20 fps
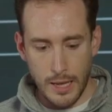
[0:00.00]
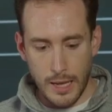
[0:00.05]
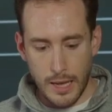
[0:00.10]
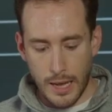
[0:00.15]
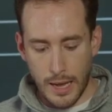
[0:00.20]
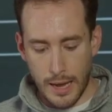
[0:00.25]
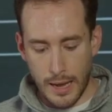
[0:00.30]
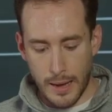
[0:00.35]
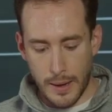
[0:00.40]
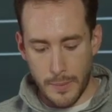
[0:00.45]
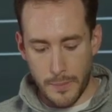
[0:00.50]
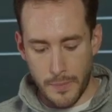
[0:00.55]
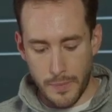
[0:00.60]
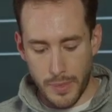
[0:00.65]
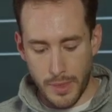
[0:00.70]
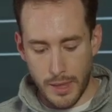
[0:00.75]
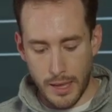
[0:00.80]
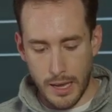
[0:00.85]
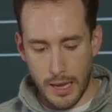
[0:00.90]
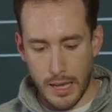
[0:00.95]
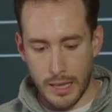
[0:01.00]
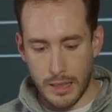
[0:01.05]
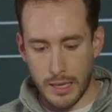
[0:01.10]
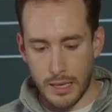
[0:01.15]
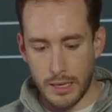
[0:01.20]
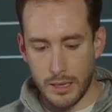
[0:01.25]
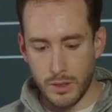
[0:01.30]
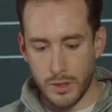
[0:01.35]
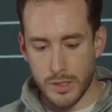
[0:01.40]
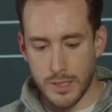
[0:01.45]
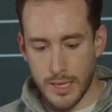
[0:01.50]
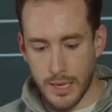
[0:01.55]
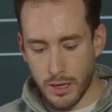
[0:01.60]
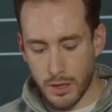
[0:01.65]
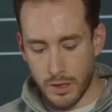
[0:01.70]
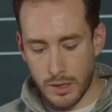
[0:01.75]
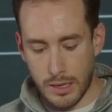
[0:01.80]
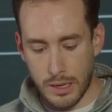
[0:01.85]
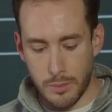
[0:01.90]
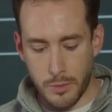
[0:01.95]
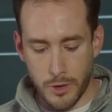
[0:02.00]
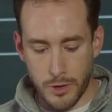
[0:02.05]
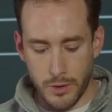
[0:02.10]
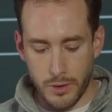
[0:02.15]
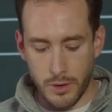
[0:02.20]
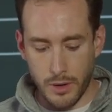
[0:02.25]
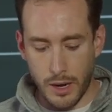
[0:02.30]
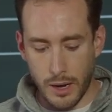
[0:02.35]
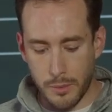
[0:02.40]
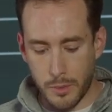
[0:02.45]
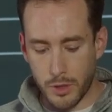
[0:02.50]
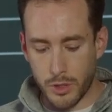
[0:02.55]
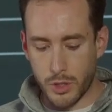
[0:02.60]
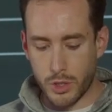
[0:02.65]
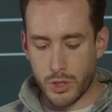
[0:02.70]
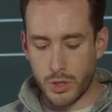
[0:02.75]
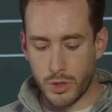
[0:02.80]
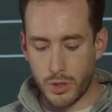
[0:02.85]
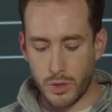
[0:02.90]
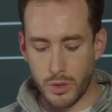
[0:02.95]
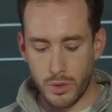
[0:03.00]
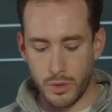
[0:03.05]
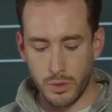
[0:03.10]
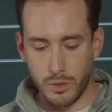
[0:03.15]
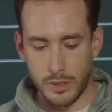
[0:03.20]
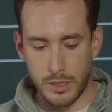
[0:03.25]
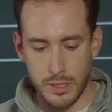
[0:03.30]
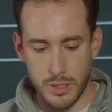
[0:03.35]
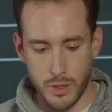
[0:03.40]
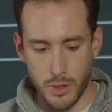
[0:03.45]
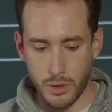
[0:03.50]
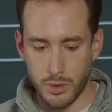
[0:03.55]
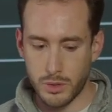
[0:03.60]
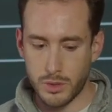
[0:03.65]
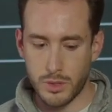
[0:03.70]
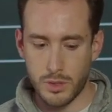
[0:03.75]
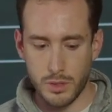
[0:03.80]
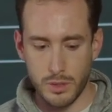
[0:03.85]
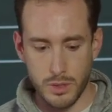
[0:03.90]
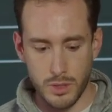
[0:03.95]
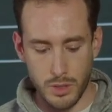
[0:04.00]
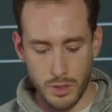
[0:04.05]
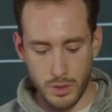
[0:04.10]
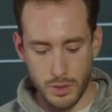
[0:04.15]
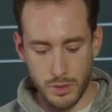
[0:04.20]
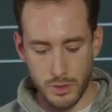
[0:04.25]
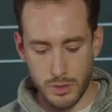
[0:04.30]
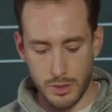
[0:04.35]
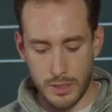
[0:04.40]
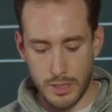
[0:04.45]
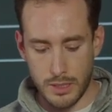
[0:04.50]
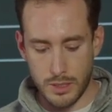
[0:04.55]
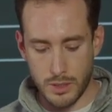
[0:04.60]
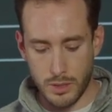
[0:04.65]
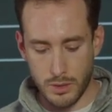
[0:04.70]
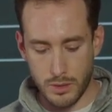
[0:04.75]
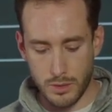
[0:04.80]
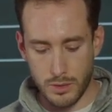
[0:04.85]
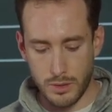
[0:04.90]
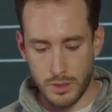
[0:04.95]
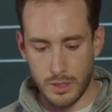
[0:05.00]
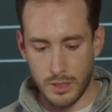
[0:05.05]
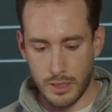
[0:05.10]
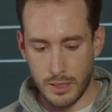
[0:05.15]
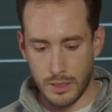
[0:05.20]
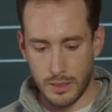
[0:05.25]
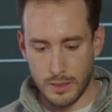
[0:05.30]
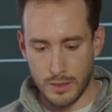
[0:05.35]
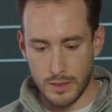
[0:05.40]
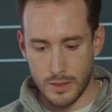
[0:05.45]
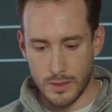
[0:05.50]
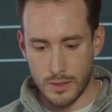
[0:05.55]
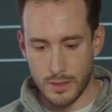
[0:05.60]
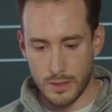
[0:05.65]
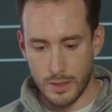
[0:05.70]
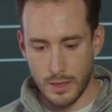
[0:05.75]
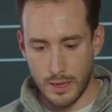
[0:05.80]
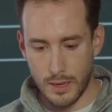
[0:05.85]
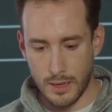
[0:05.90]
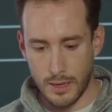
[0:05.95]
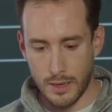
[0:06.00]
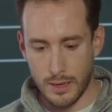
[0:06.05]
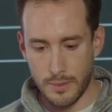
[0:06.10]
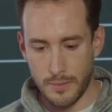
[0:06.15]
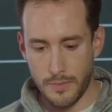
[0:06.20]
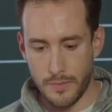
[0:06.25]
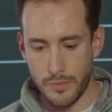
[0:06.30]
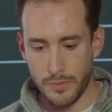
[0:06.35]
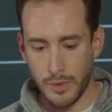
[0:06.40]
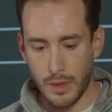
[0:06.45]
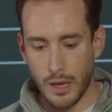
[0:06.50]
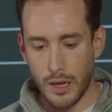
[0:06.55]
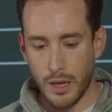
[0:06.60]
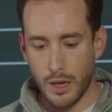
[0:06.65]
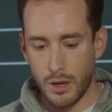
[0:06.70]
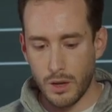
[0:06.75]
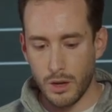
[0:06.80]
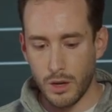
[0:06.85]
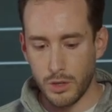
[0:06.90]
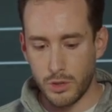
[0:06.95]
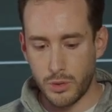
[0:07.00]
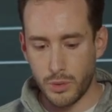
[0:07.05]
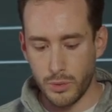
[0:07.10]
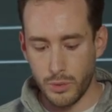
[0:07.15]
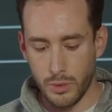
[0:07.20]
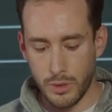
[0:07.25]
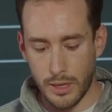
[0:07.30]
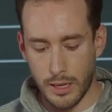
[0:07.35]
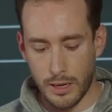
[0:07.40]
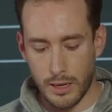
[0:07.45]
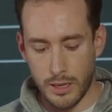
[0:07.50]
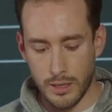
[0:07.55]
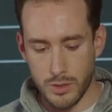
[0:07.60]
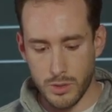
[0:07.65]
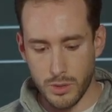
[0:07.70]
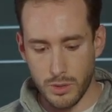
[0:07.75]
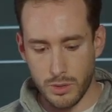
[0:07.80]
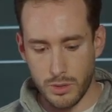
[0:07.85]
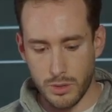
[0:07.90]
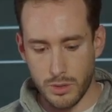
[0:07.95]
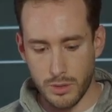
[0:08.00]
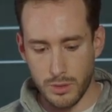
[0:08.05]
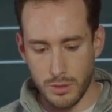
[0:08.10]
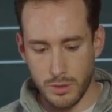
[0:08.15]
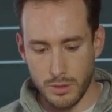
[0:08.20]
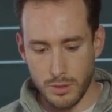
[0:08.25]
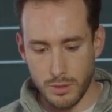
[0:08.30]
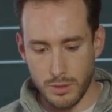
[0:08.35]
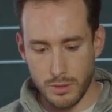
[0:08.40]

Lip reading: And then in the second demo, I'm going to show you Discode. So Discode is a tool that allows you to